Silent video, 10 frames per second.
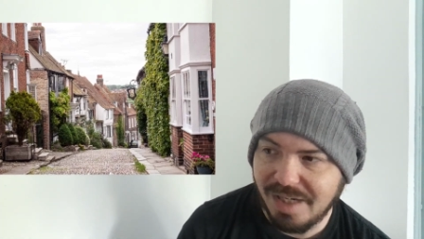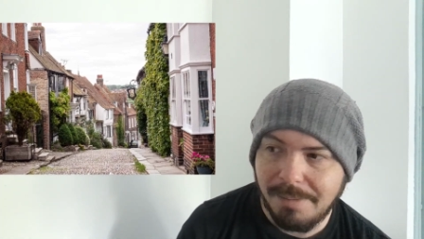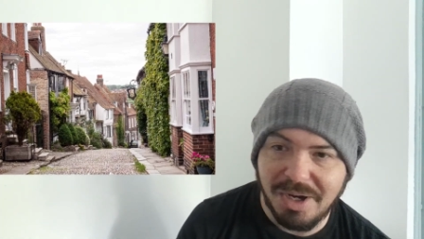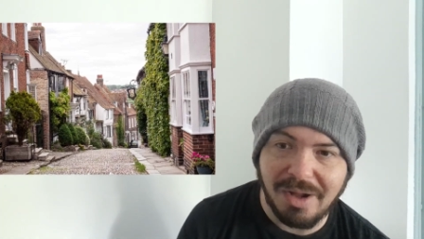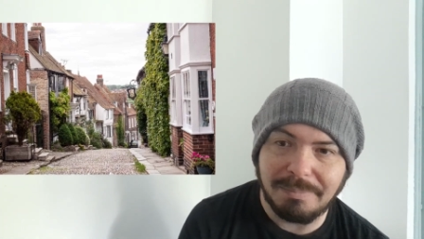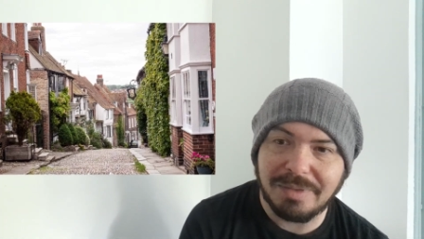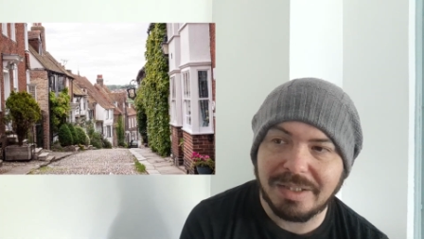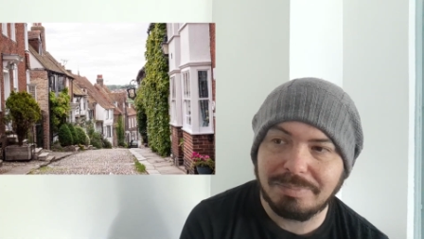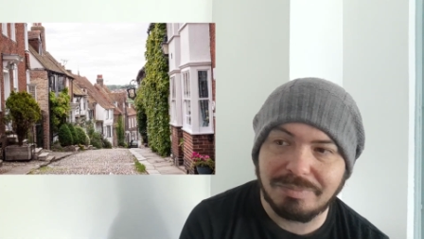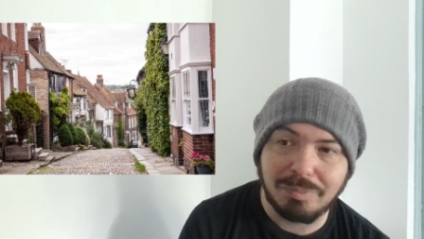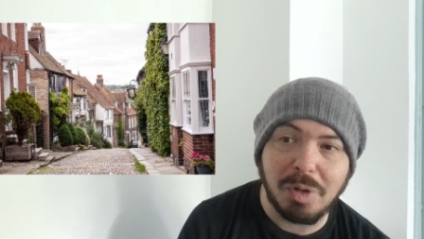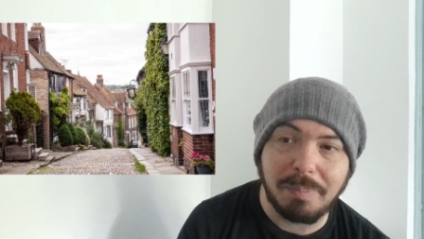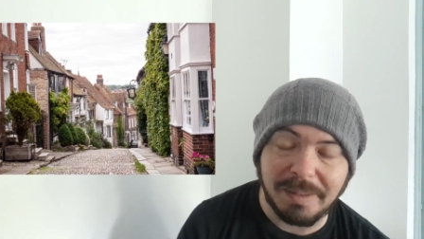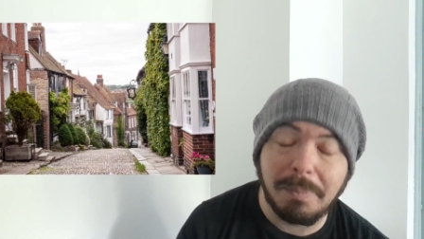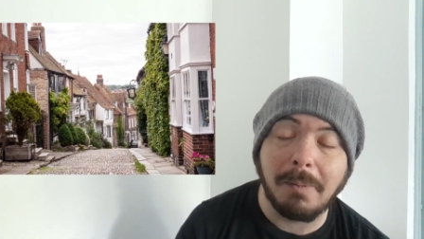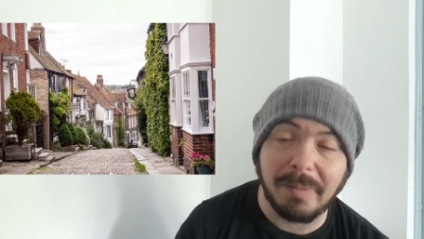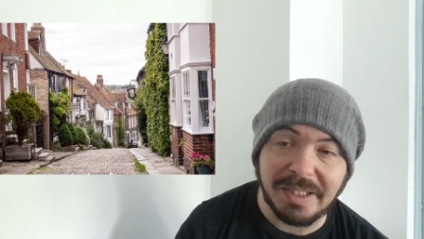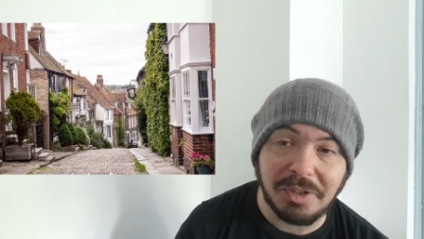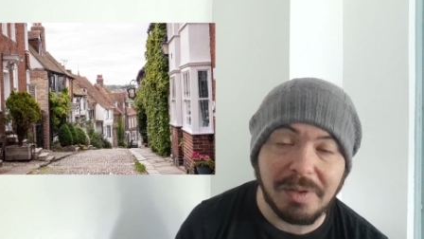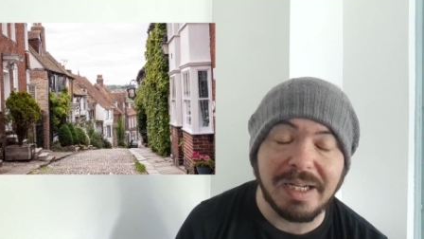I mean, we'll be probably
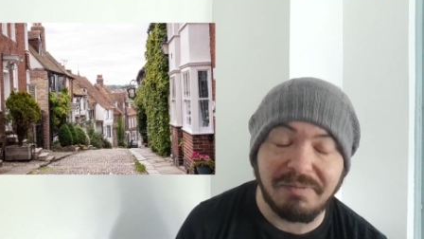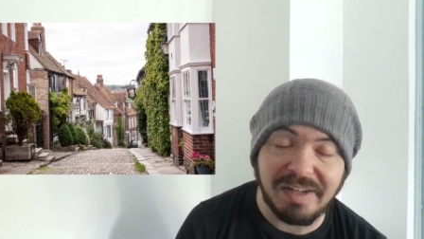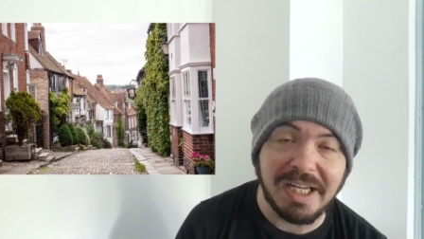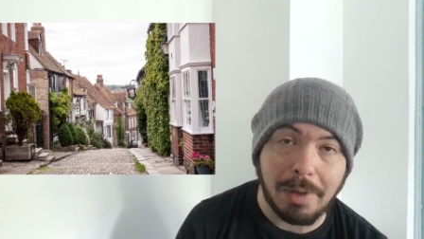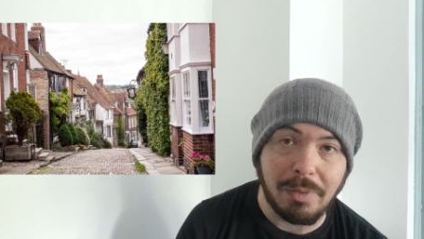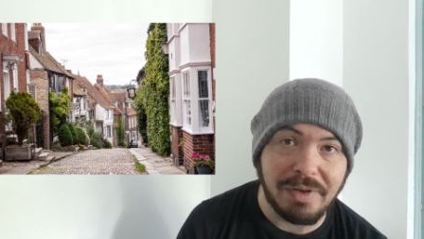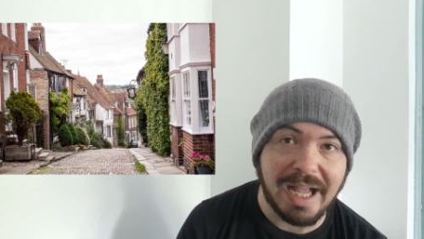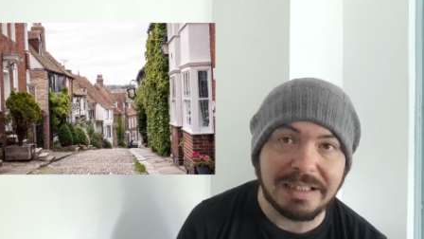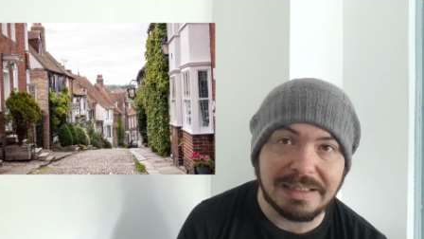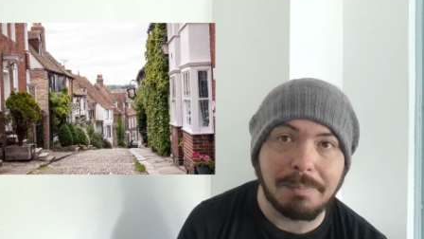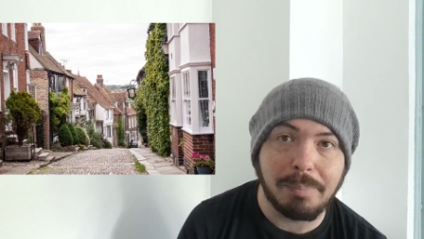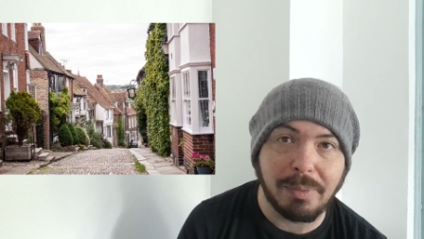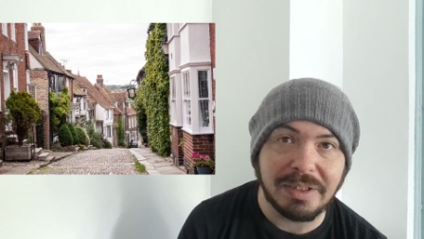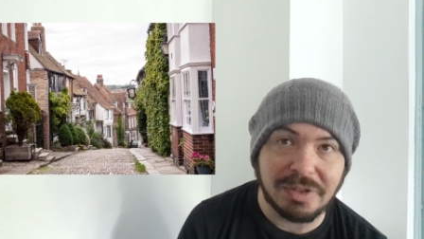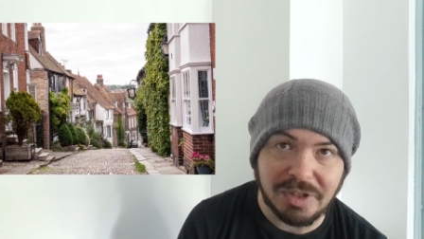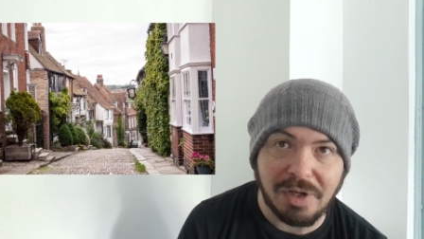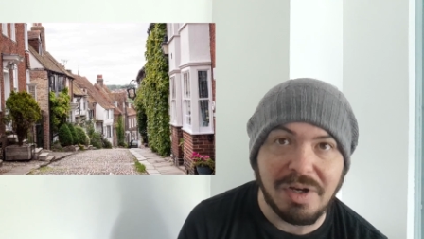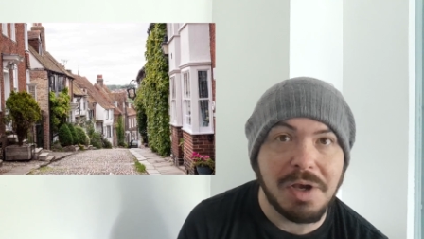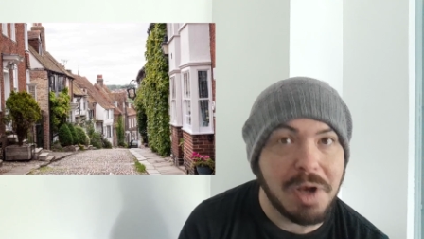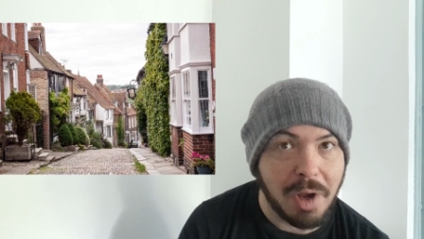doing a video on that at some point soon.
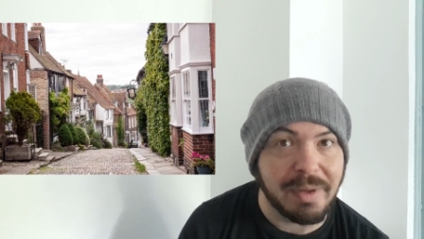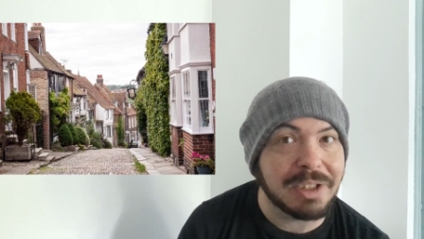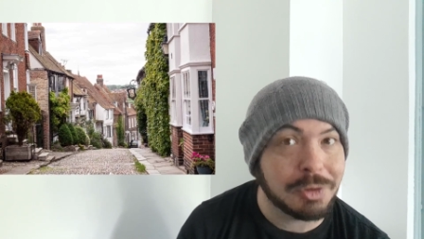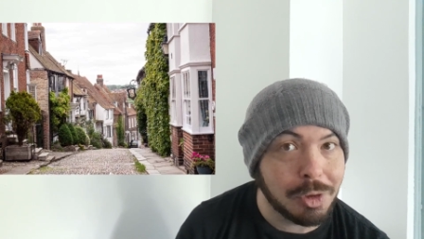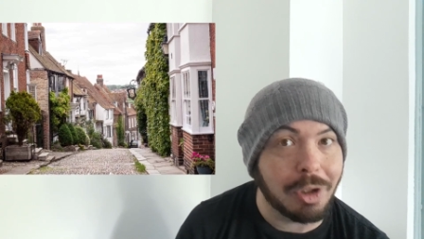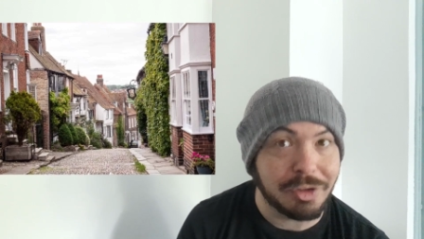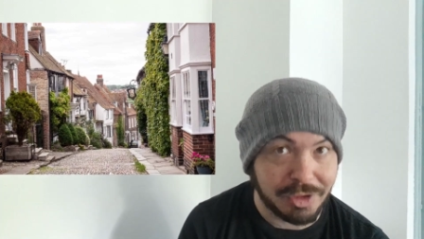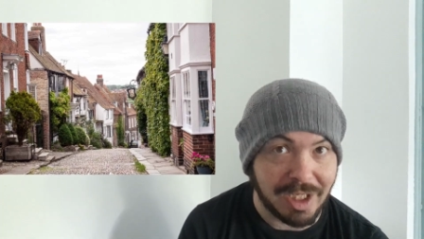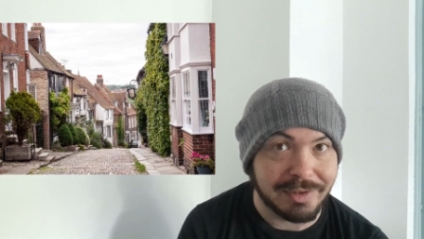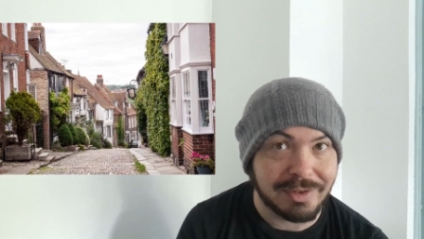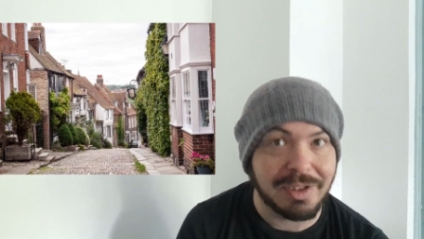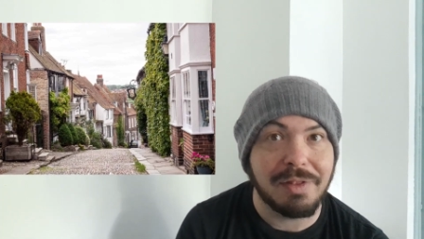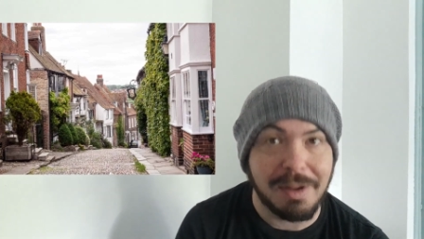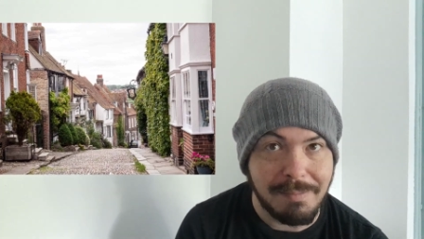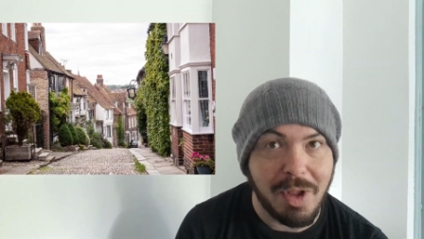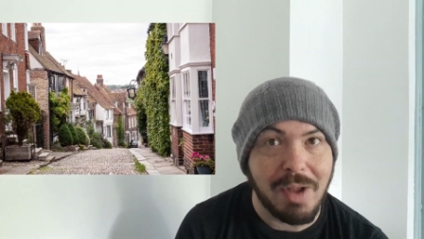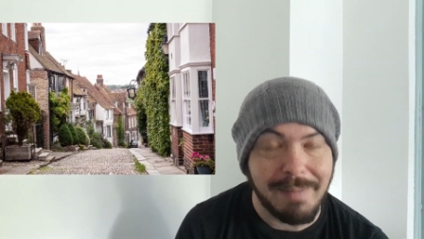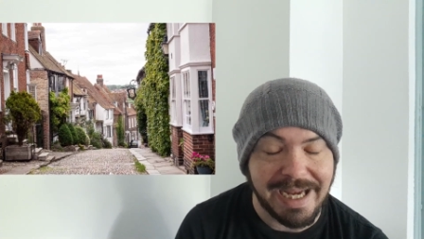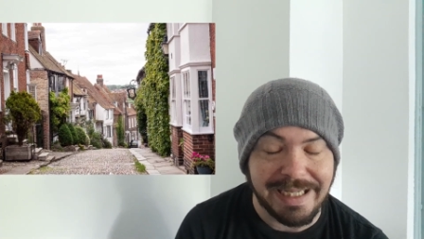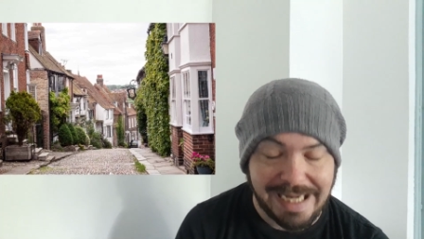And no, it's not just the
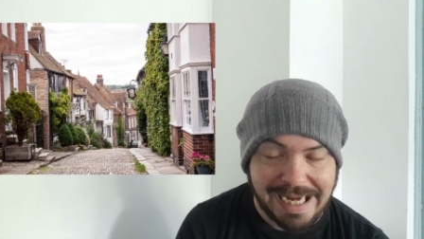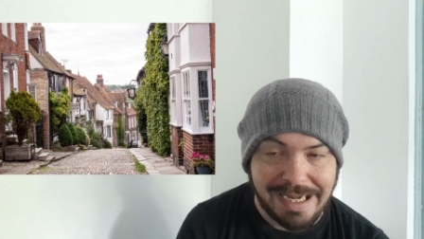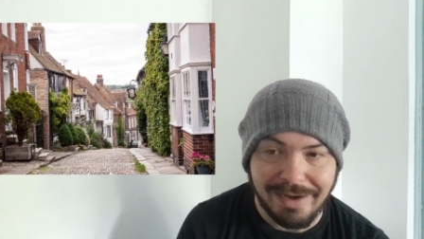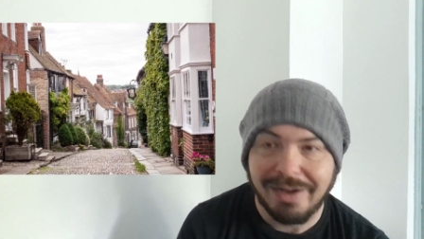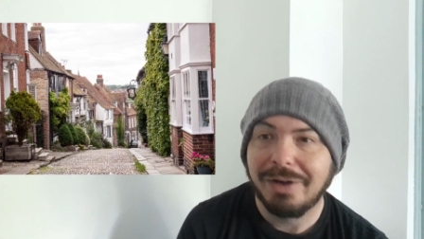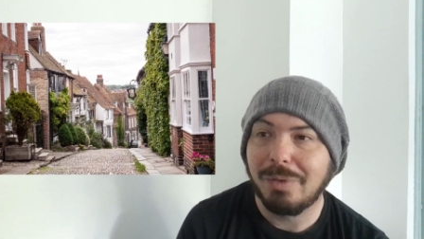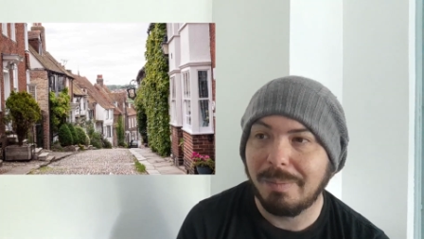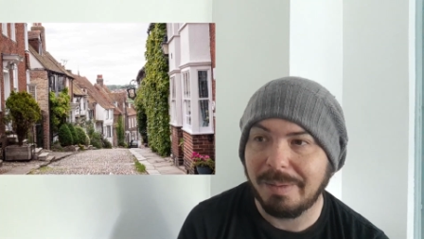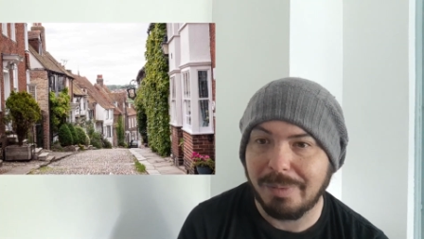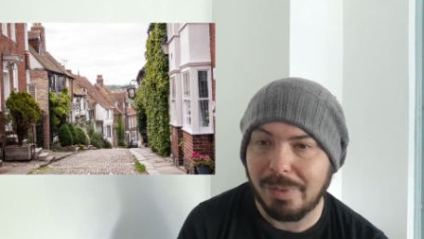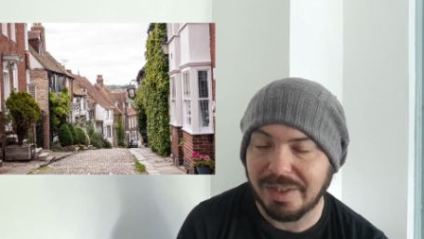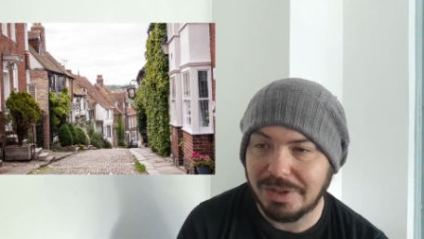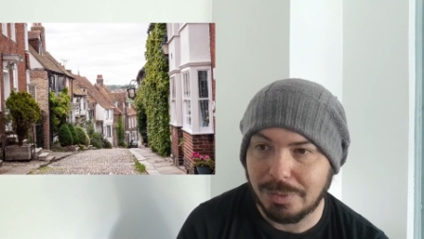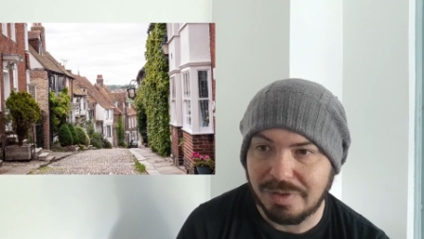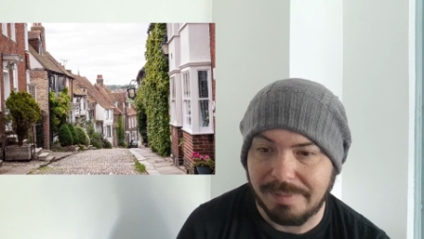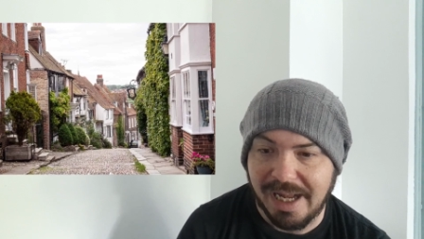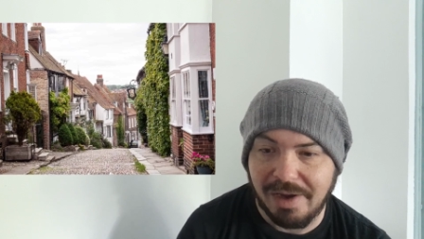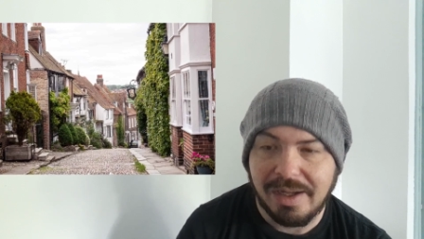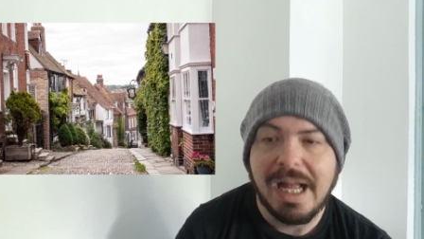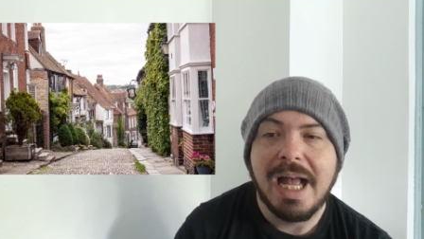Mermaid Inn, what people always talk about.